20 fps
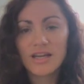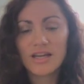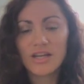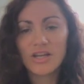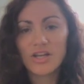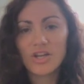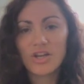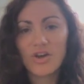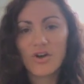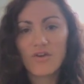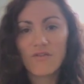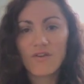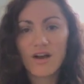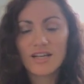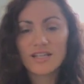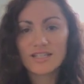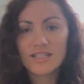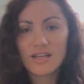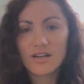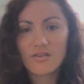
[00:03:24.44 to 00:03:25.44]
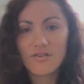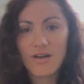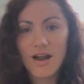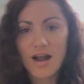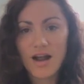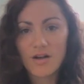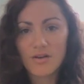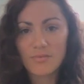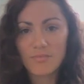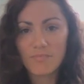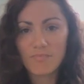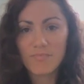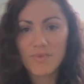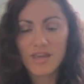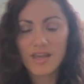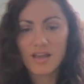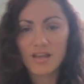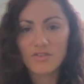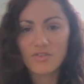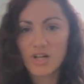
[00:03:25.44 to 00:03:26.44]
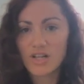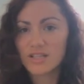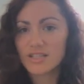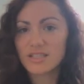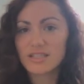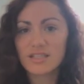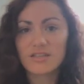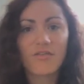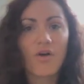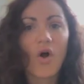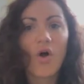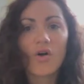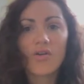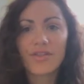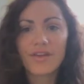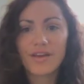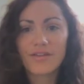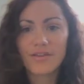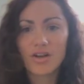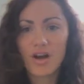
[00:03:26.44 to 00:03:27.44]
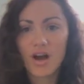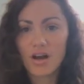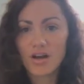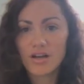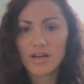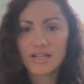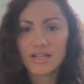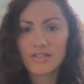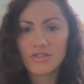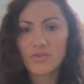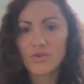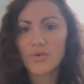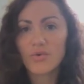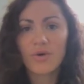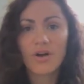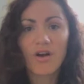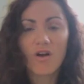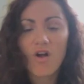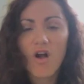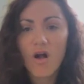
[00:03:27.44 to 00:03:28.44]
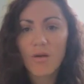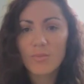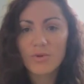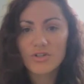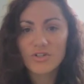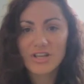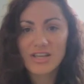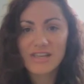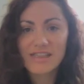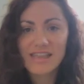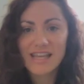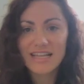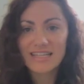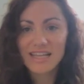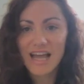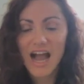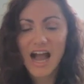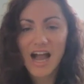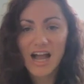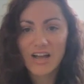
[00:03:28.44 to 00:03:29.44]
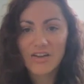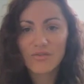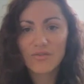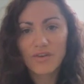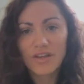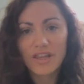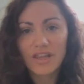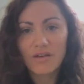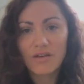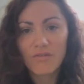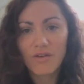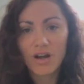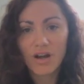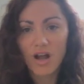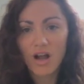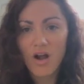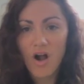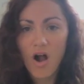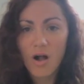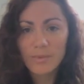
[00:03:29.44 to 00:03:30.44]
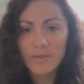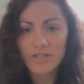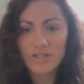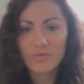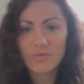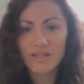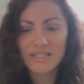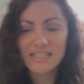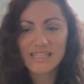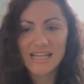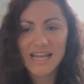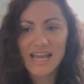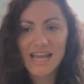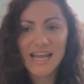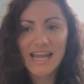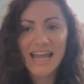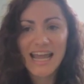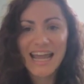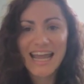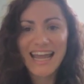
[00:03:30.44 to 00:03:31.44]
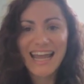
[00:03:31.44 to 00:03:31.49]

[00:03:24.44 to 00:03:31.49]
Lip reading: If I sat around being jealous of all the other artists who are accomplishing things that I really want to accomplish one day,